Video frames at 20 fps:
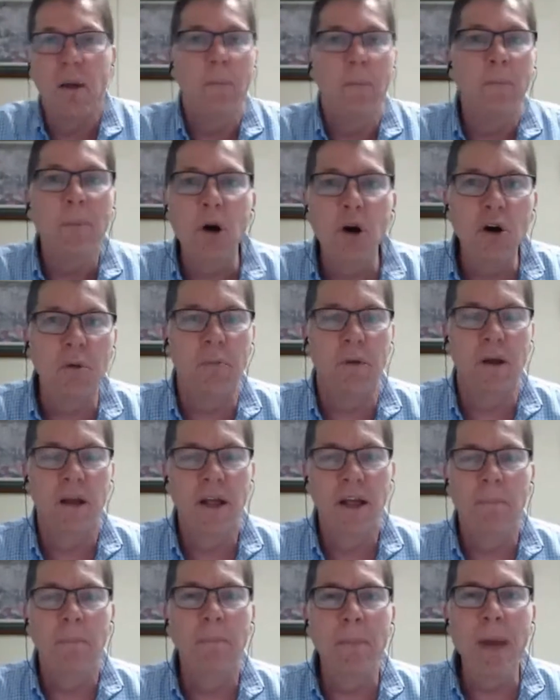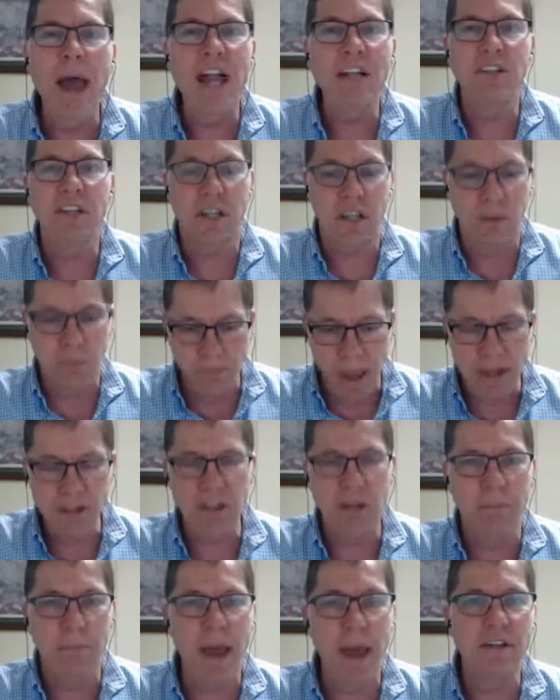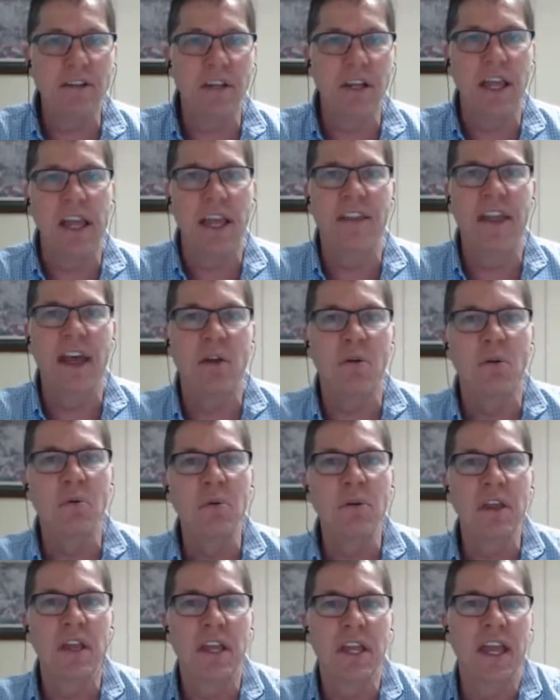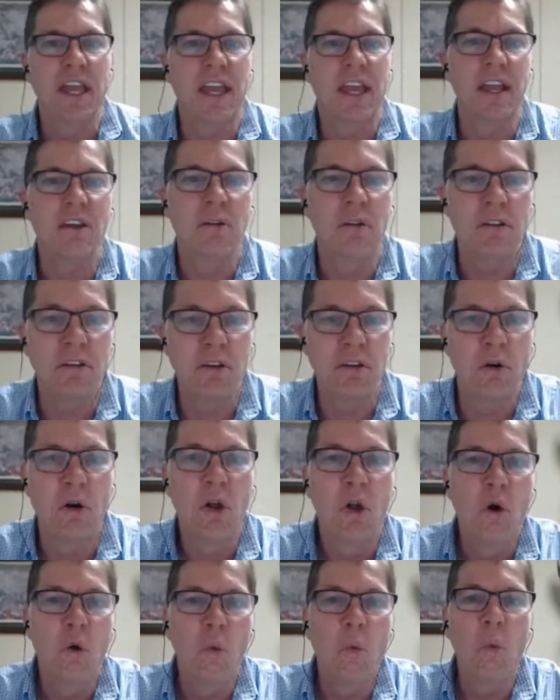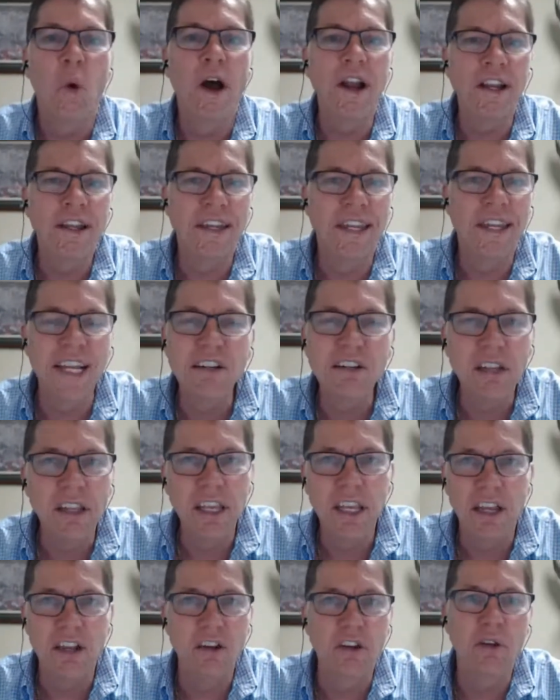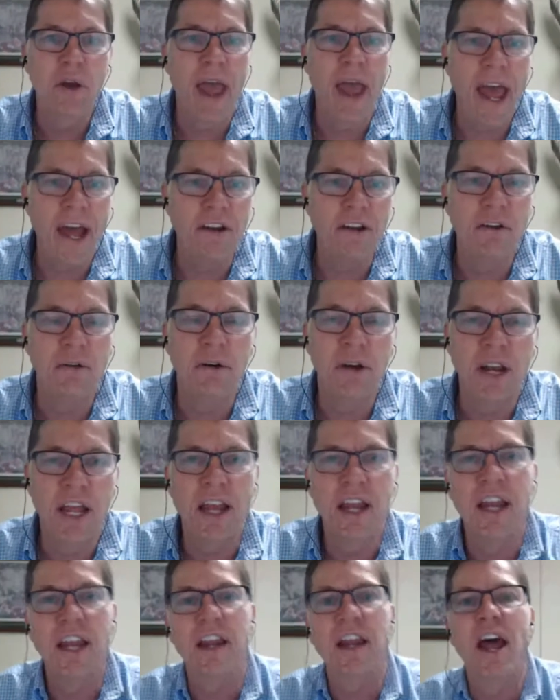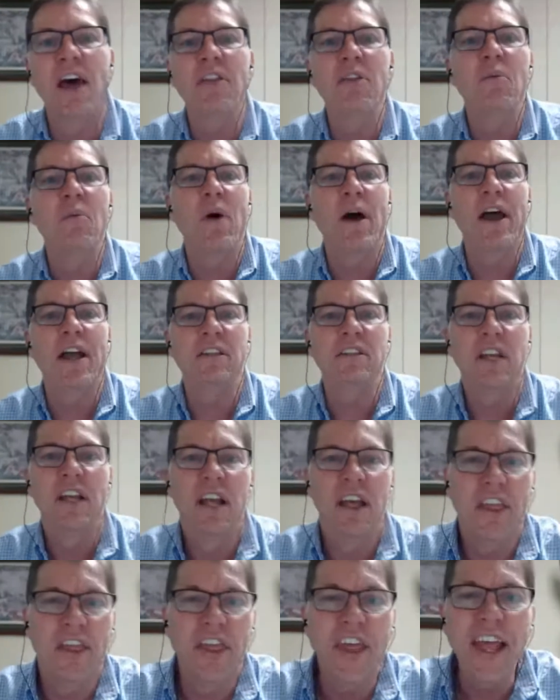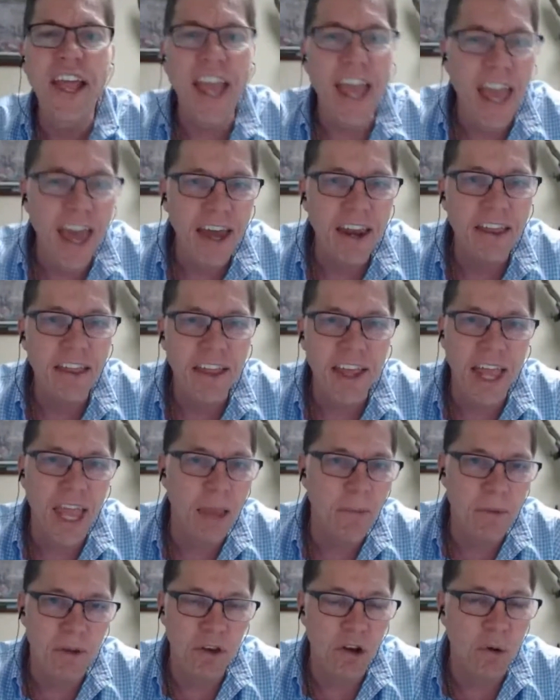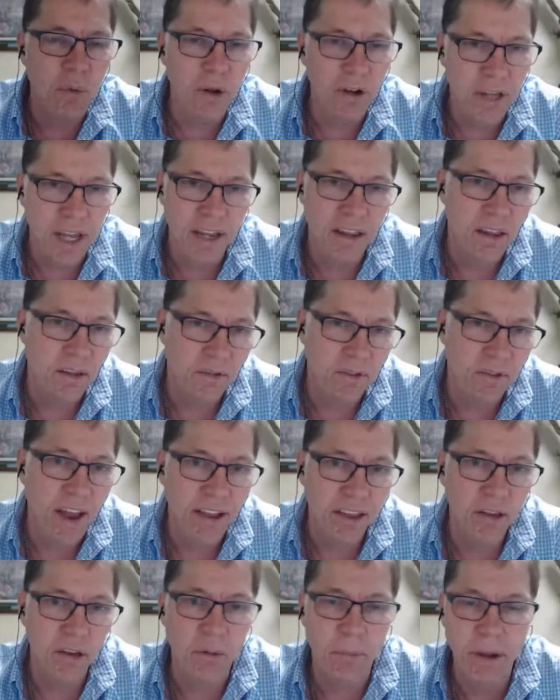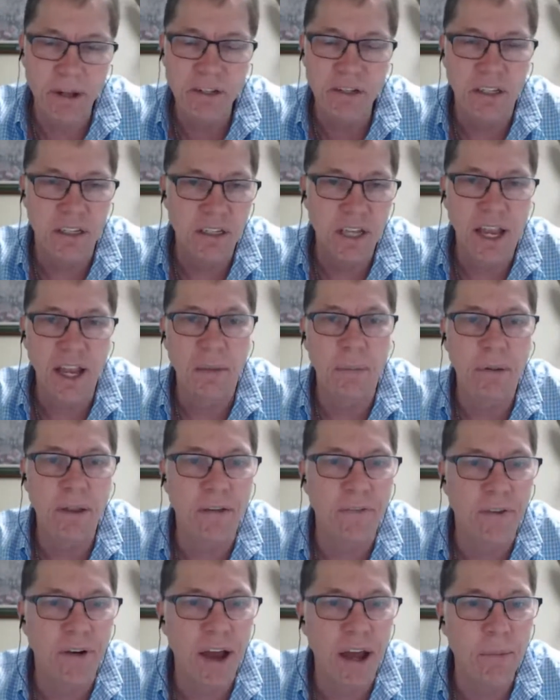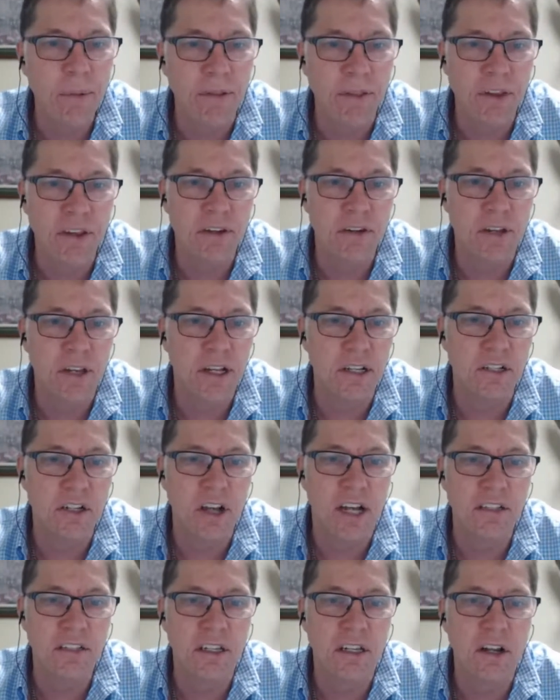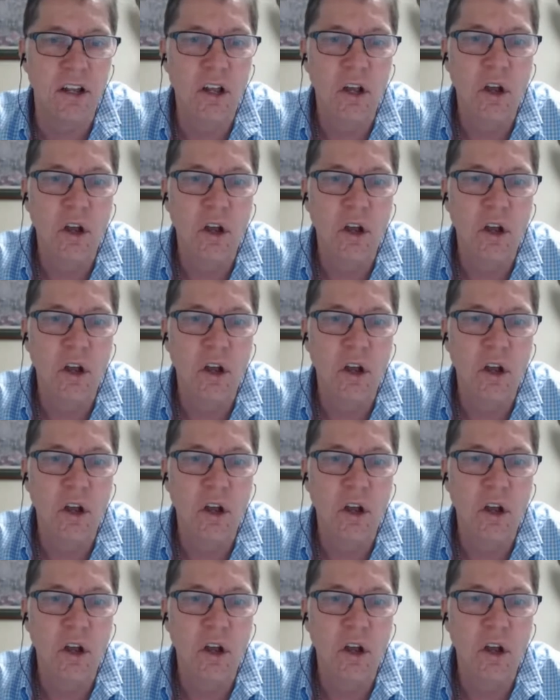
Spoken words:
Boom, magic, and that will really kick into it. So what digitally can you add to it? And then otherwise think ahead of the game. And you know what, the fact that you mentioned this, I completely forgot about this, Johnson.